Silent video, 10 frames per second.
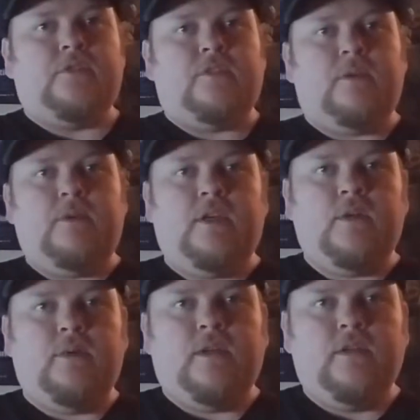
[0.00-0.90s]
of it's going to be
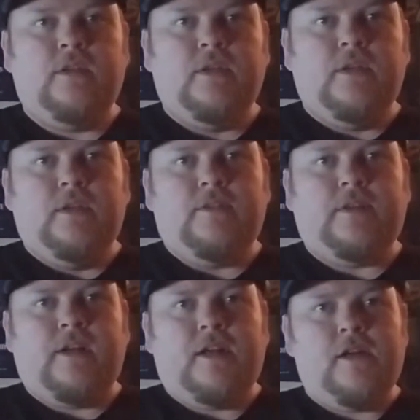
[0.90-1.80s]
Goodwill. So
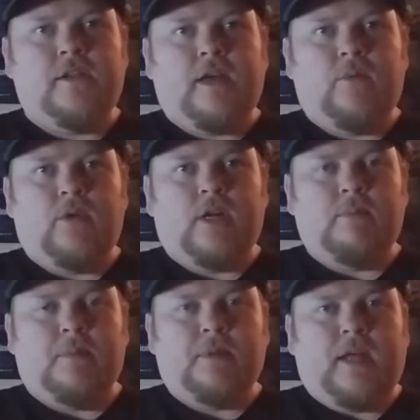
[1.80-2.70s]
you're going to hear that word come
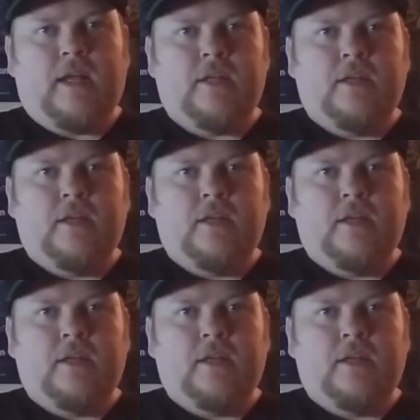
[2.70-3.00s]
up a lot.